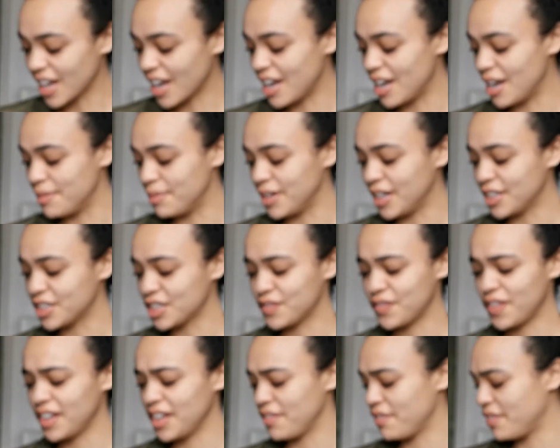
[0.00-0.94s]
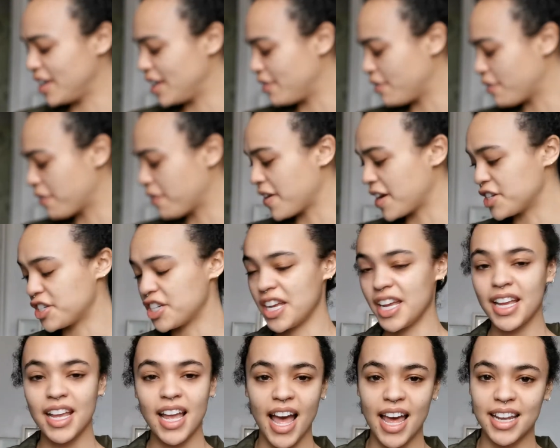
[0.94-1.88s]
I just find it really
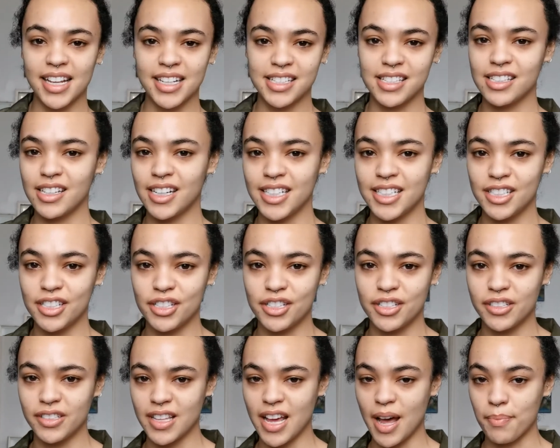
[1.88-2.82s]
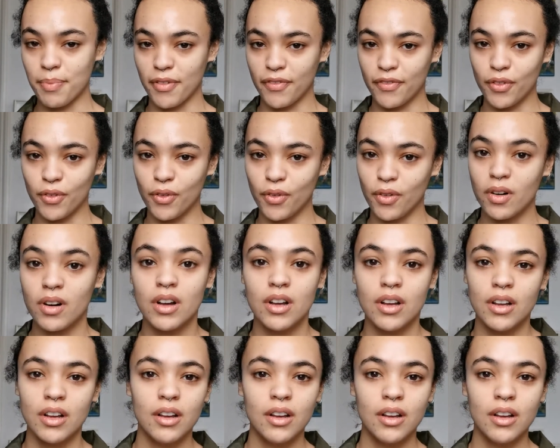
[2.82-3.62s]
refreshing, and it's nice to do that before.